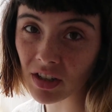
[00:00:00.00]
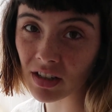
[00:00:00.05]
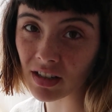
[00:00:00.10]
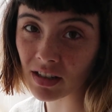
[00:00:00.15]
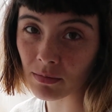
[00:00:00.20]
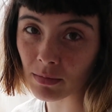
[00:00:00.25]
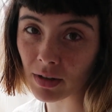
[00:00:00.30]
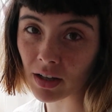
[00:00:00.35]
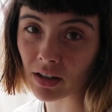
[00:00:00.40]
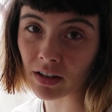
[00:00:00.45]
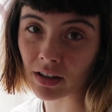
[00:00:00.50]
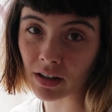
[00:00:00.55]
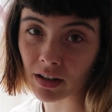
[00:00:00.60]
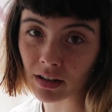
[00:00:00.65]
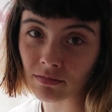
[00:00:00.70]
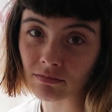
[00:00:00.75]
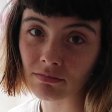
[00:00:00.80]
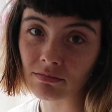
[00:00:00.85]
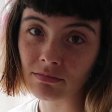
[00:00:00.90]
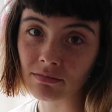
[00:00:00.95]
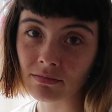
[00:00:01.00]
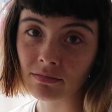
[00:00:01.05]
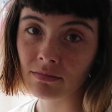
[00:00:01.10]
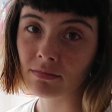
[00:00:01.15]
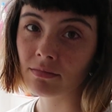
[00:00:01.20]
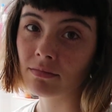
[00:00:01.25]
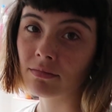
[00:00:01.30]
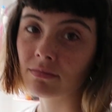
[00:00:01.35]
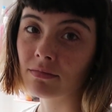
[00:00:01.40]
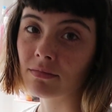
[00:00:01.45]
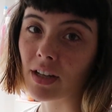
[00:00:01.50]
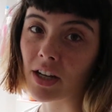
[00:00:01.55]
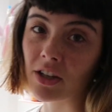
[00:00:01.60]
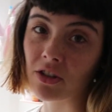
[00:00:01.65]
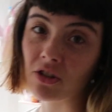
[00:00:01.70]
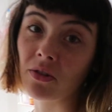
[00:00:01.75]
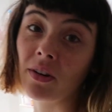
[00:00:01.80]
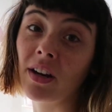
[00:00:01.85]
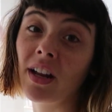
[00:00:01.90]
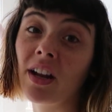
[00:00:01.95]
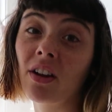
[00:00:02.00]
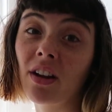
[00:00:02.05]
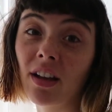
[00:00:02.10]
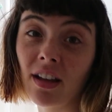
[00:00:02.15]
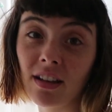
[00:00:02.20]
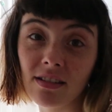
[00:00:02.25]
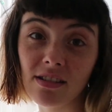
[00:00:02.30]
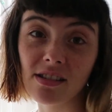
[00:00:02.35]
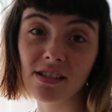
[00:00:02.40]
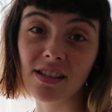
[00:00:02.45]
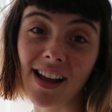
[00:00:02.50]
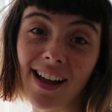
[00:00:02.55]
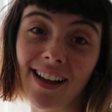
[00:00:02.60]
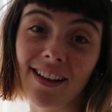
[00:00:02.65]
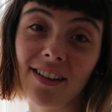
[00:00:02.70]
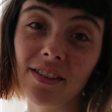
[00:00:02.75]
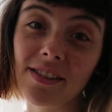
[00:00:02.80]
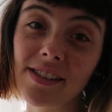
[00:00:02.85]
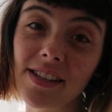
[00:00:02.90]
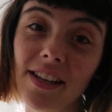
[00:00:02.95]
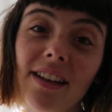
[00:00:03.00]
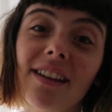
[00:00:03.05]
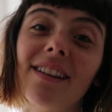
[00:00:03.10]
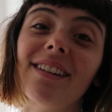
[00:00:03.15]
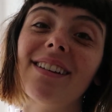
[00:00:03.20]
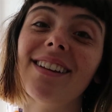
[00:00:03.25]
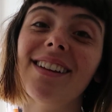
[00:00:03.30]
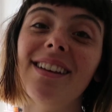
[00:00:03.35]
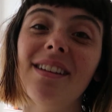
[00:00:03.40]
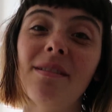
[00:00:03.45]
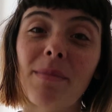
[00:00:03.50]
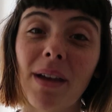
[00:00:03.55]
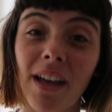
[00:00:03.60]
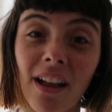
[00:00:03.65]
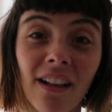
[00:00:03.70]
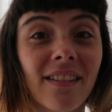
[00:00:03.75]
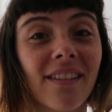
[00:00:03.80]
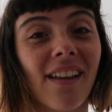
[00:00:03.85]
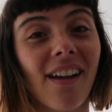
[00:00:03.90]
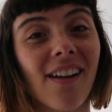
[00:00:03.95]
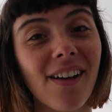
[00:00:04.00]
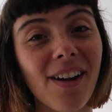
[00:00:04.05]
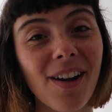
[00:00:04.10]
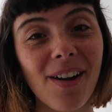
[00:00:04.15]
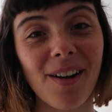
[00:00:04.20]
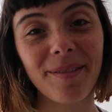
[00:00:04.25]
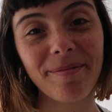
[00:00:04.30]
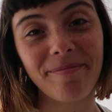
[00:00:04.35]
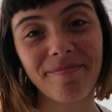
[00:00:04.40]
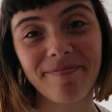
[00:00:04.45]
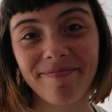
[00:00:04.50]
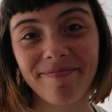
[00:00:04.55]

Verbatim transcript: you can email her at JennaHaircutStyles@email.com.